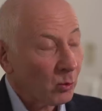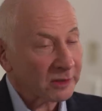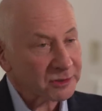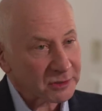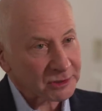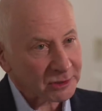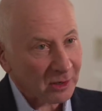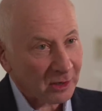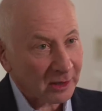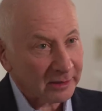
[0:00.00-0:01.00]
Once the
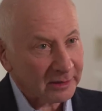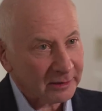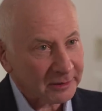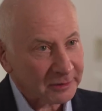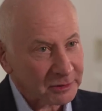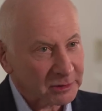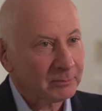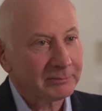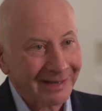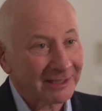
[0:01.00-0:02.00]
song is
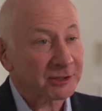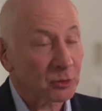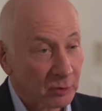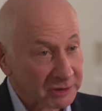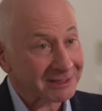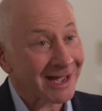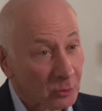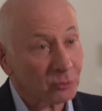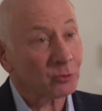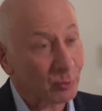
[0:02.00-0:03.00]
made into a
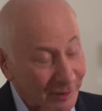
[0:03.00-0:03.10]
sound